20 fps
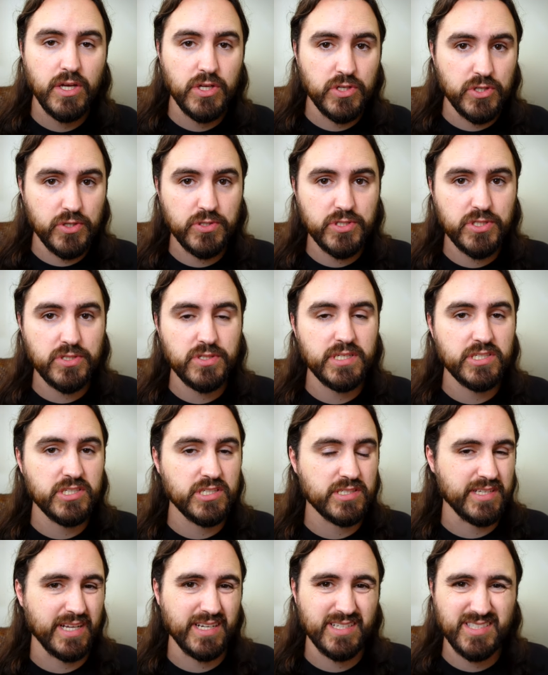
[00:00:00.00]
Usually
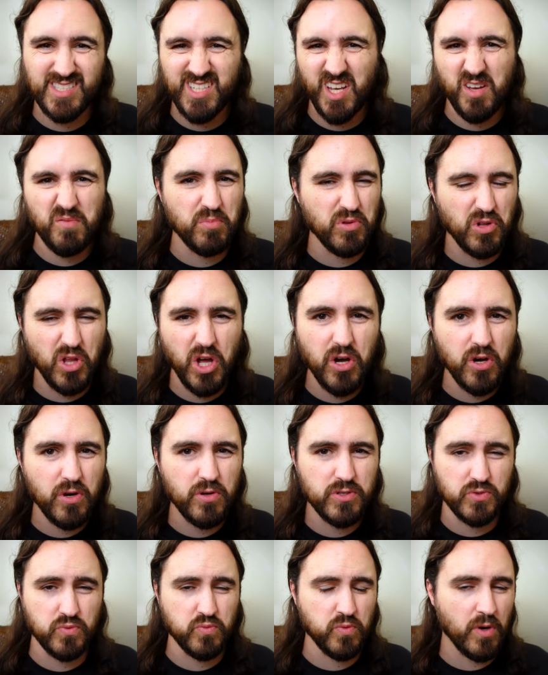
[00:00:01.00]
just like sub
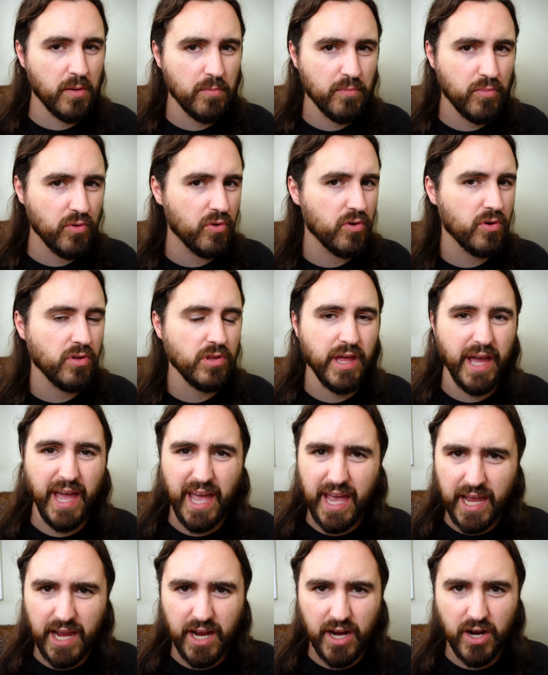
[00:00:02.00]
lows, rumble,
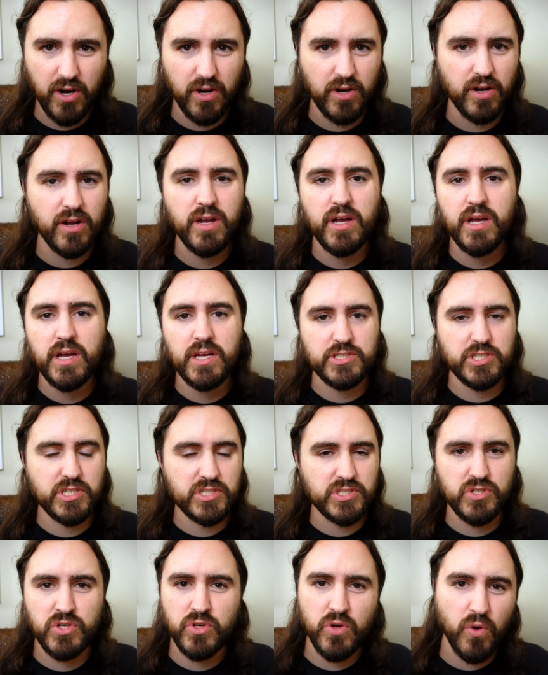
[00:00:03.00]
the air,
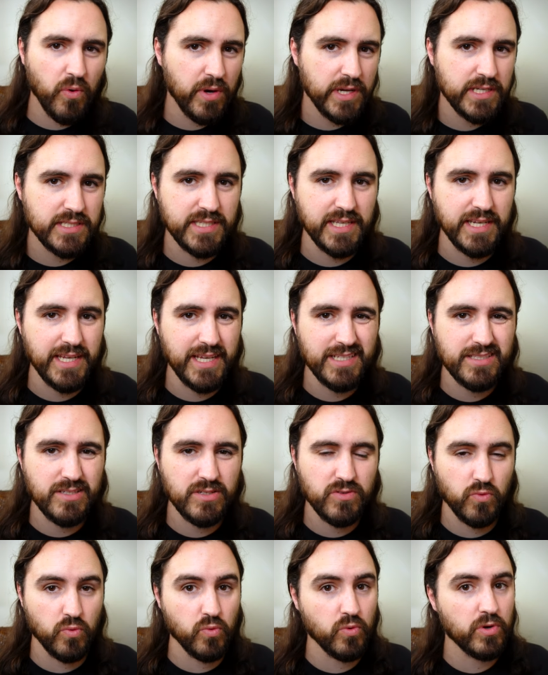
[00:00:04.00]
just noise that
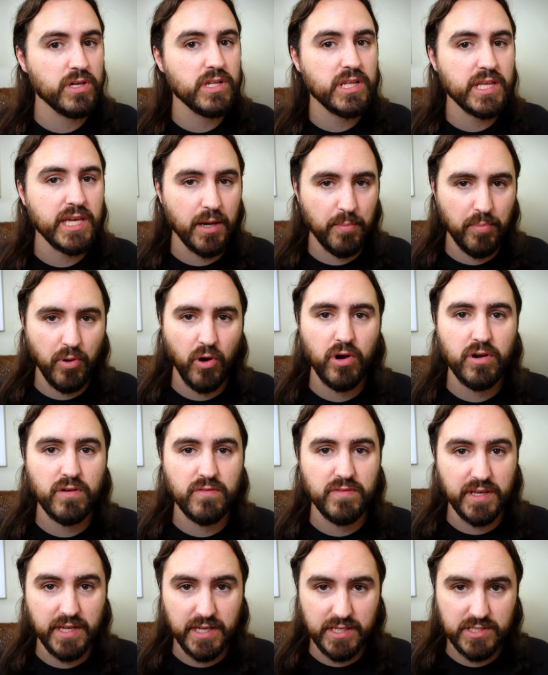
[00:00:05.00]
isn't really a part
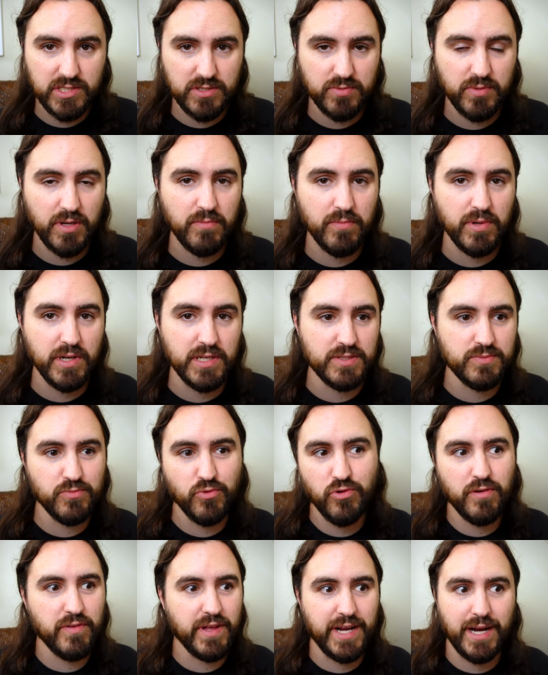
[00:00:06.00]
of the instrument, but is
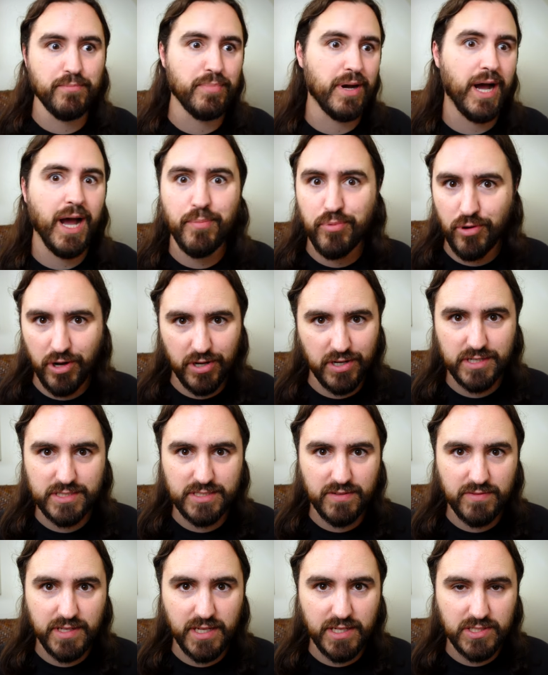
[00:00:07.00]
more like a
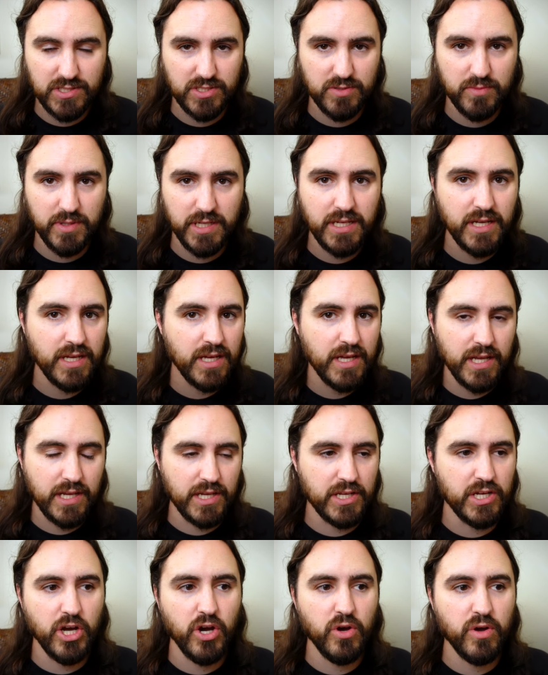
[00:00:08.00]
byproduct of the instrument.
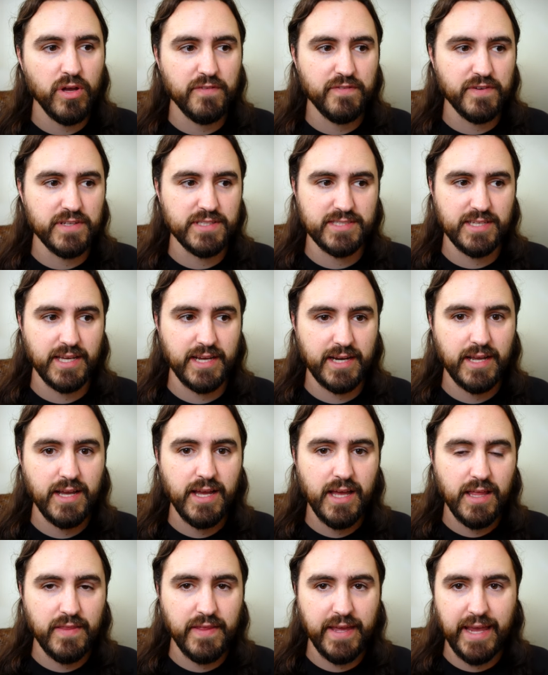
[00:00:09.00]
You know, if it's like
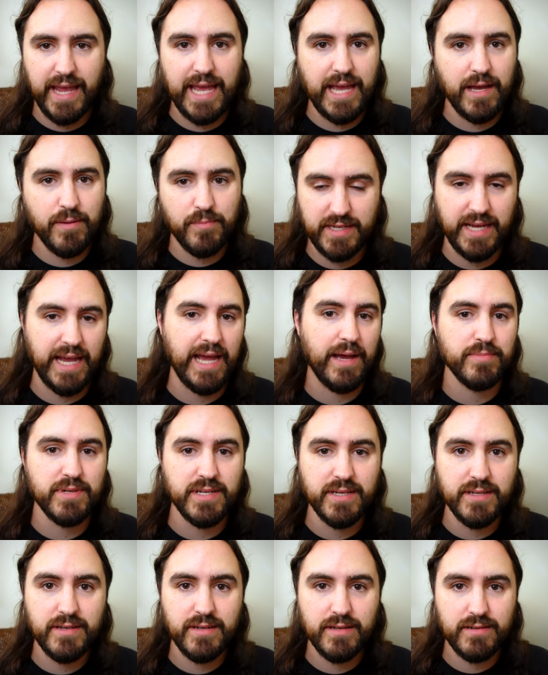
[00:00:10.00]
the amp
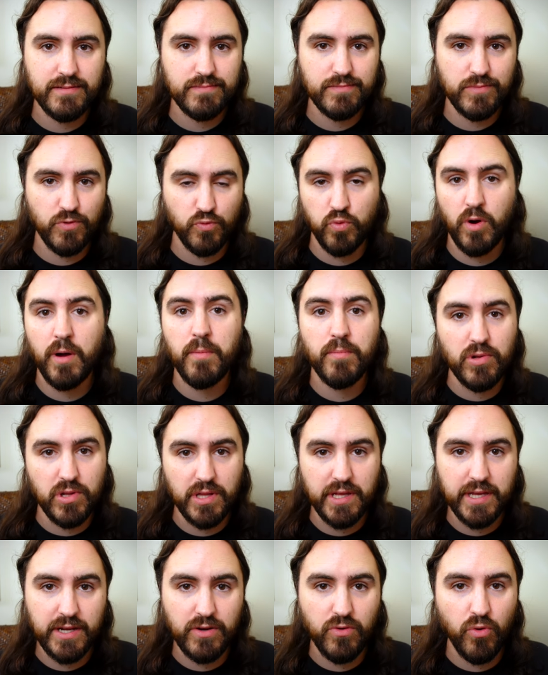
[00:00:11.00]
cabinet
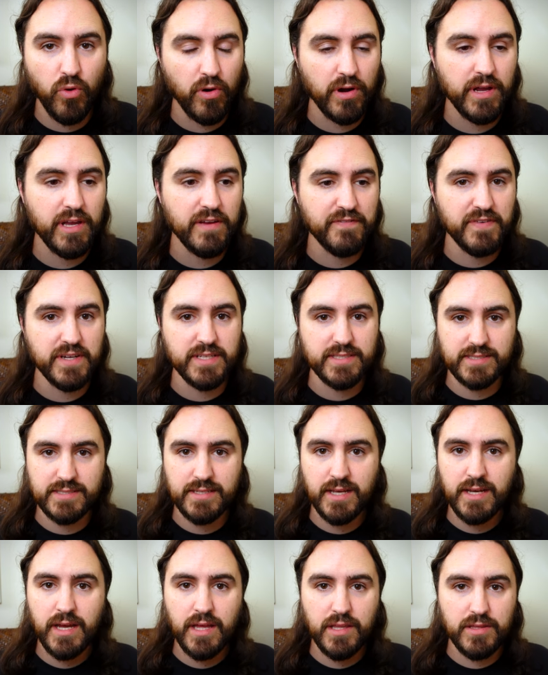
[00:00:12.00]
rumbling, or if
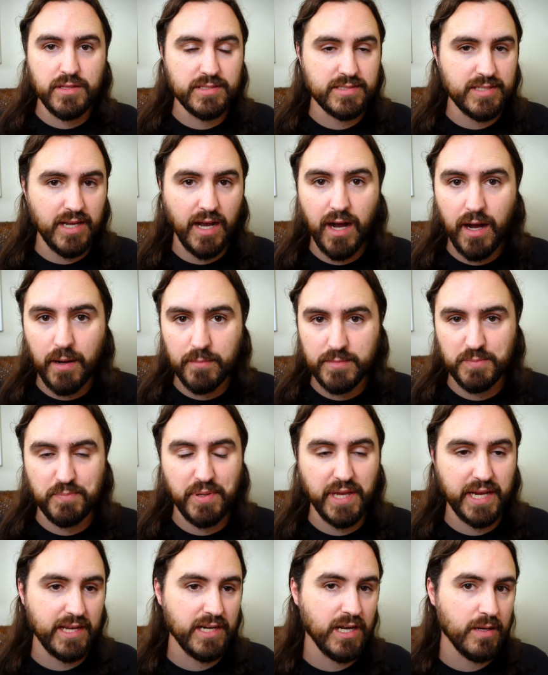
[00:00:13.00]
it's the toms
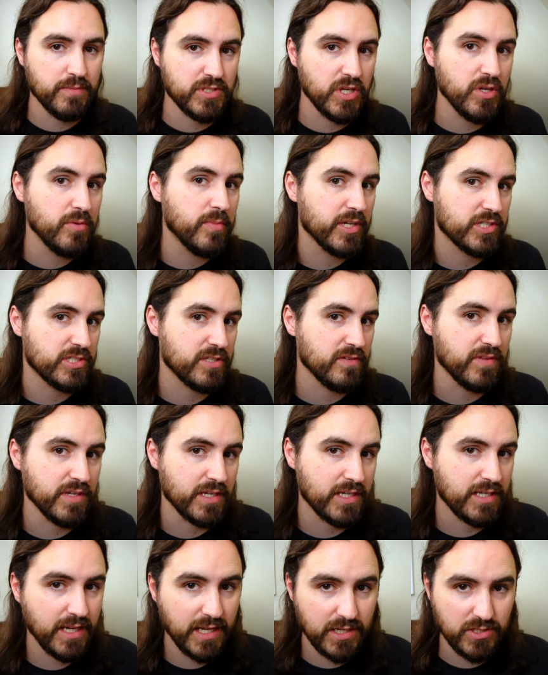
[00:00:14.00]
picking up too much of
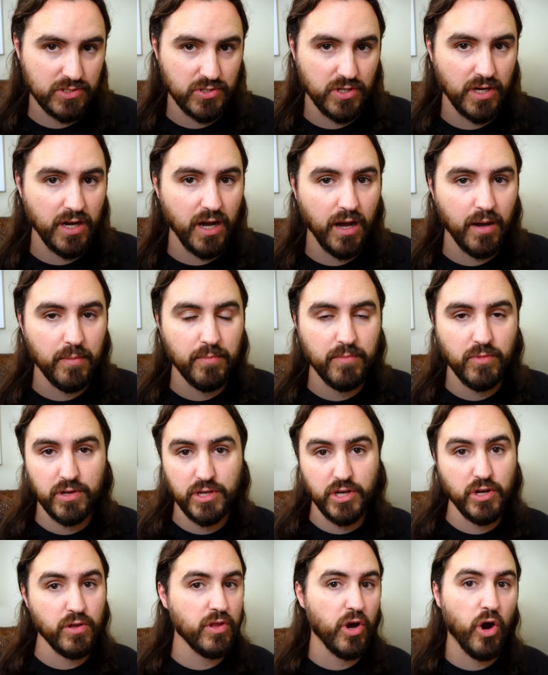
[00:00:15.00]
the kick drum, or,
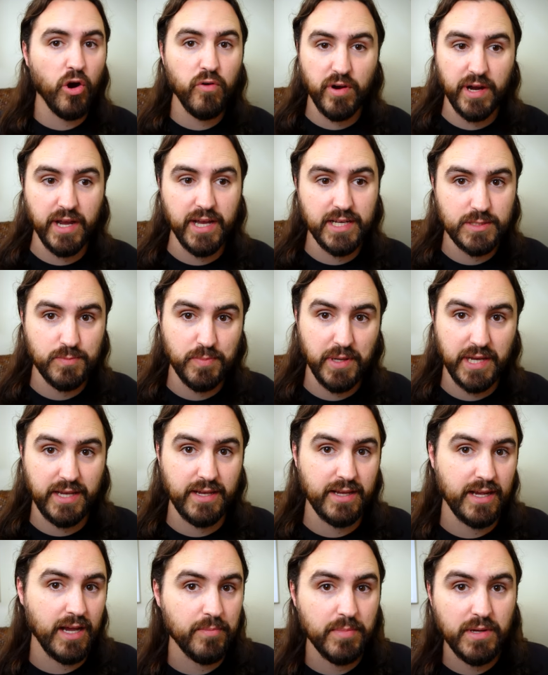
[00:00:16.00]
you know, the overheads
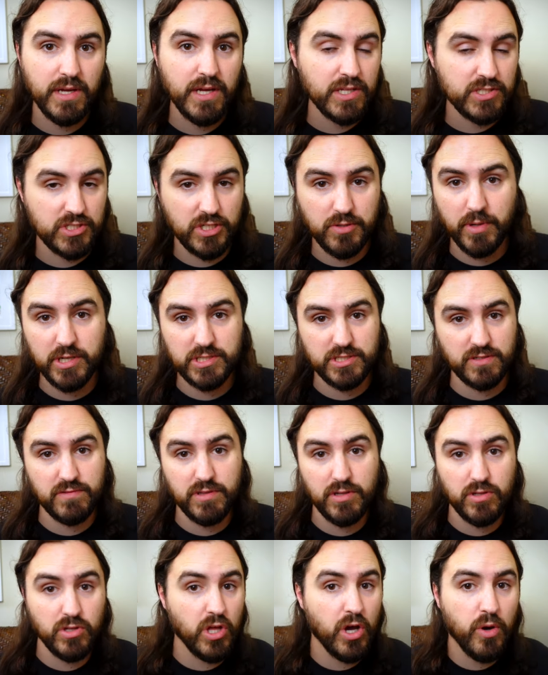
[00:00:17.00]
picking up too much of
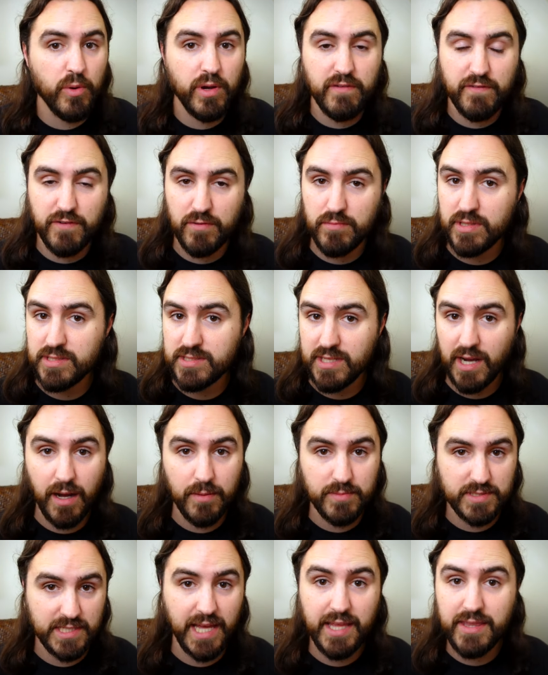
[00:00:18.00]
the low end from the
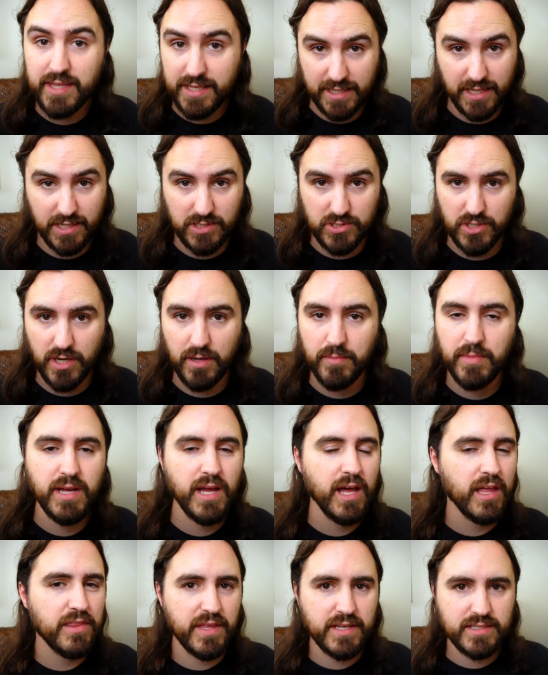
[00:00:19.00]
toms and the kick drum,
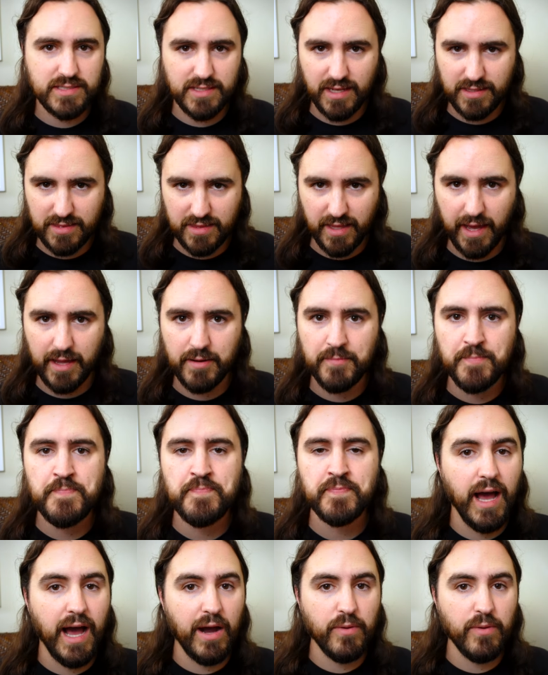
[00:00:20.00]
things like that.